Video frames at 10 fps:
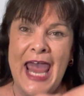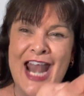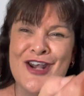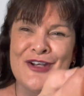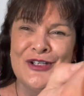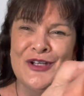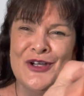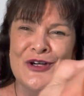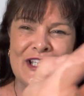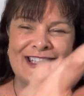and
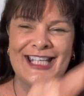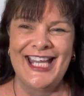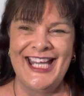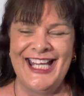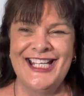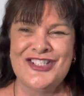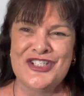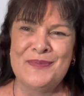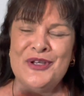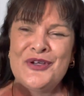look at that
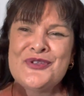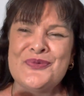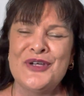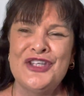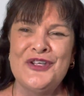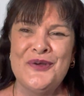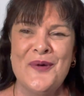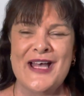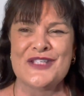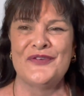energy, because when you
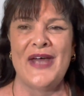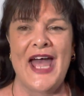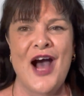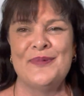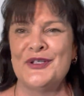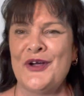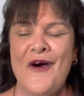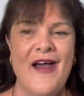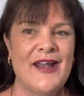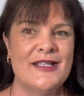ask for help and
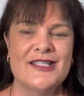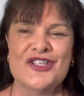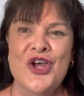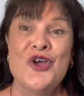guidance,